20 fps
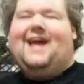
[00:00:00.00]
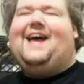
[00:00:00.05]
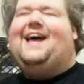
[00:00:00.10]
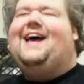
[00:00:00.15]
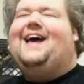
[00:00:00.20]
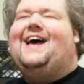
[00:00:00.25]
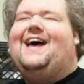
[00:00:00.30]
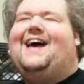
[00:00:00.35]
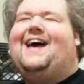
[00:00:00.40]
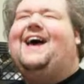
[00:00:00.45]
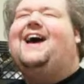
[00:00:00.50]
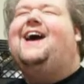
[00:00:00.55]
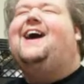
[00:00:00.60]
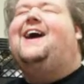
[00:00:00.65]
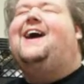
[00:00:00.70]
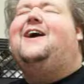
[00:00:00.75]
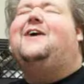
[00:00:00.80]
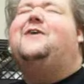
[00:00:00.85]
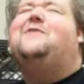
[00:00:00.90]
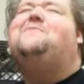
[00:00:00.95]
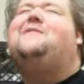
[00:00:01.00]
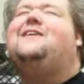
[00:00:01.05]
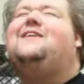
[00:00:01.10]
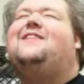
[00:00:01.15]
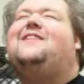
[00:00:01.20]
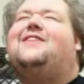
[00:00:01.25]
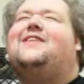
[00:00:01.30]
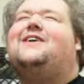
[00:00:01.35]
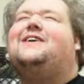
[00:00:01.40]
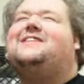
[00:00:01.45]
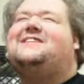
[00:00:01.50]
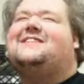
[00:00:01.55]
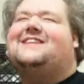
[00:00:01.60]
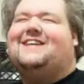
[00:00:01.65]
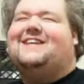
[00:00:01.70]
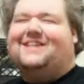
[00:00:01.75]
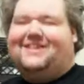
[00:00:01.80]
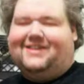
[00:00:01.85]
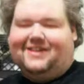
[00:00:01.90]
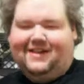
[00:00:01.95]
I opened the
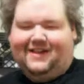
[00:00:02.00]
seal.